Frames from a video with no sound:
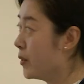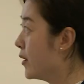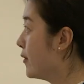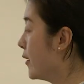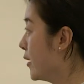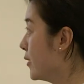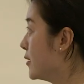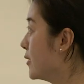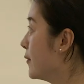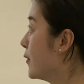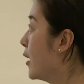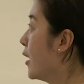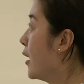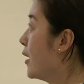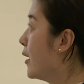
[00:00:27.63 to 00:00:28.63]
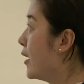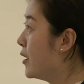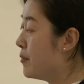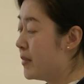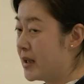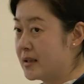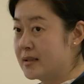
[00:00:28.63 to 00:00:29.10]
with it.
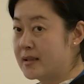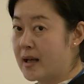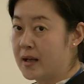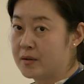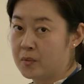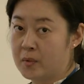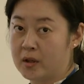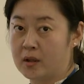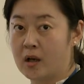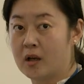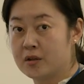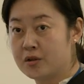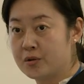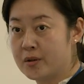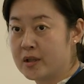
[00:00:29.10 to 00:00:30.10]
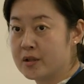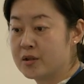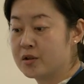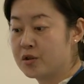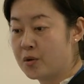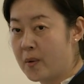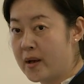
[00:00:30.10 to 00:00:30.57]
It means that when
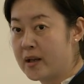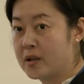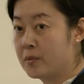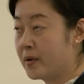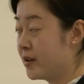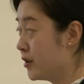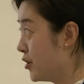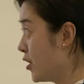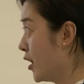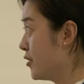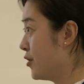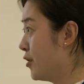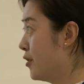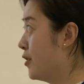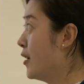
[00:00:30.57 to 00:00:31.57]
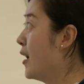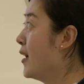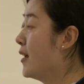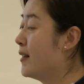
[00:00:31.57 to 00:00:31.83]
countries trade with each other,